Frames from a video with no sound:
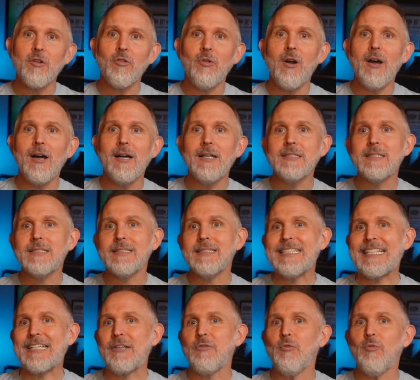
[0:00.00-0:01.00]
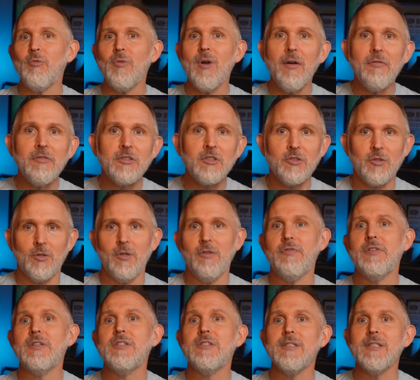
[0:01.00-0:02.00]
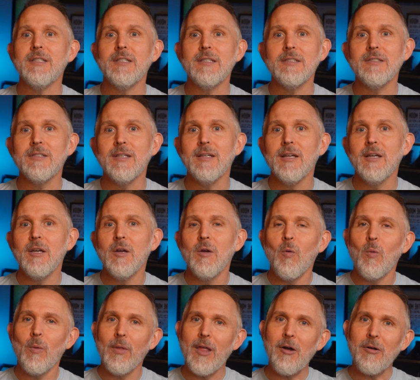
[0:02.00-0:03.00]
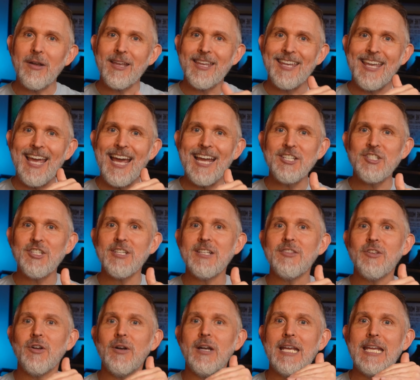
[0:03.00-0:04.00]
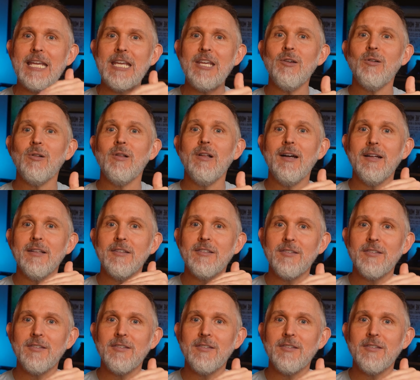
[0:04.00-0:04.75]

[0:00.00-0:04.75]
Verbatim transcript: across like rough surfaces without catching their heel on